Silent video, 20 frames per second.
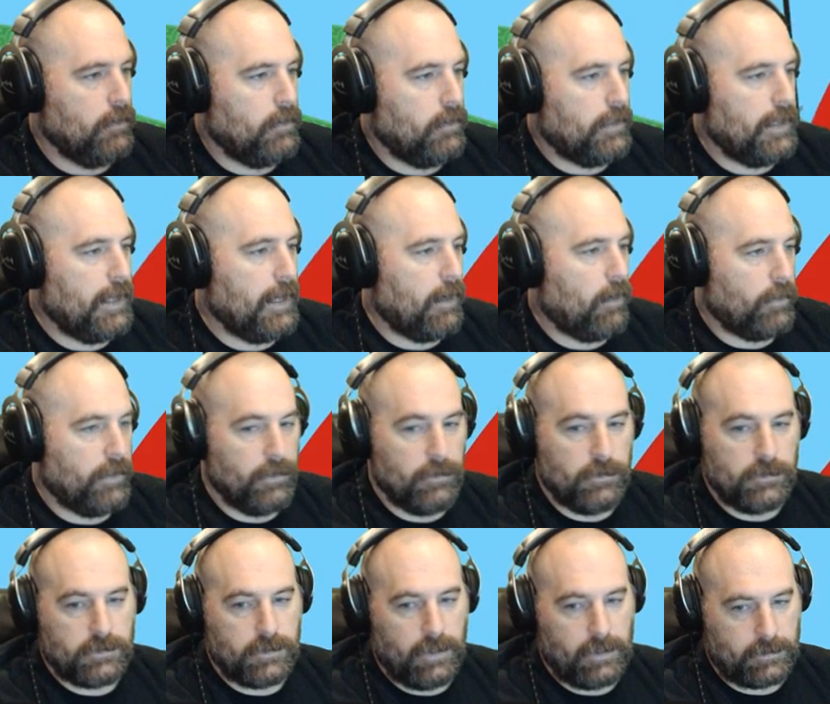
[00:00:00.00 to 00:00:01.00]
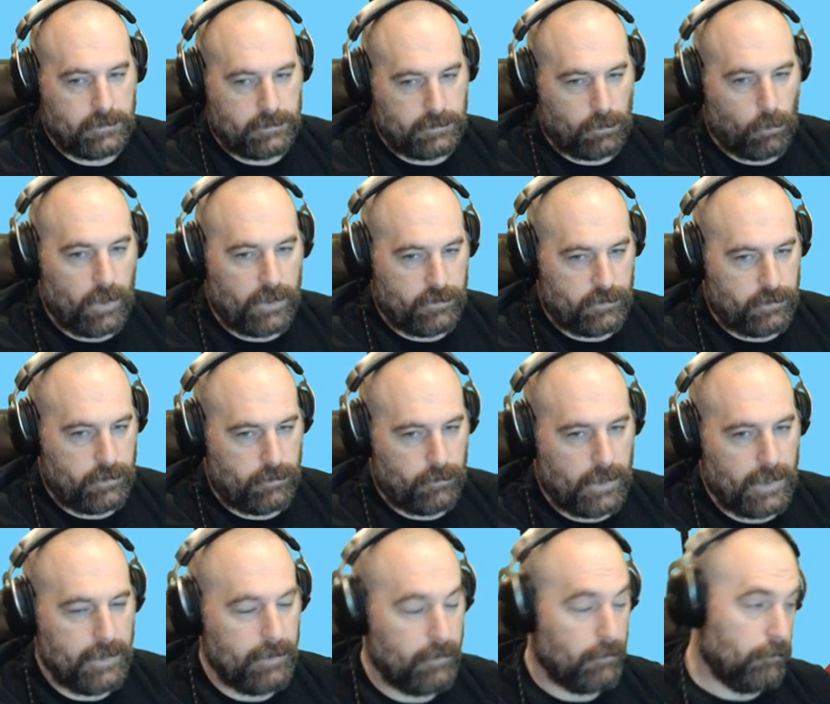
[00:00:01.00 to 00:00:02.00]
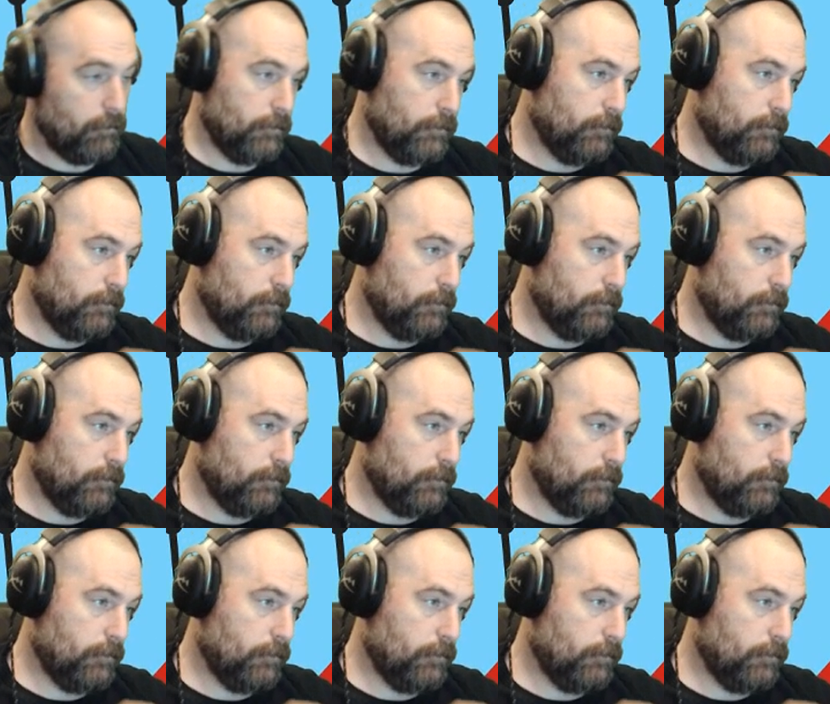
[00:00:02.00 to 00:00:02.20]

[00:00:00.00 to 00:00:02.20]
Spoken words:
Now, here's the next question, right?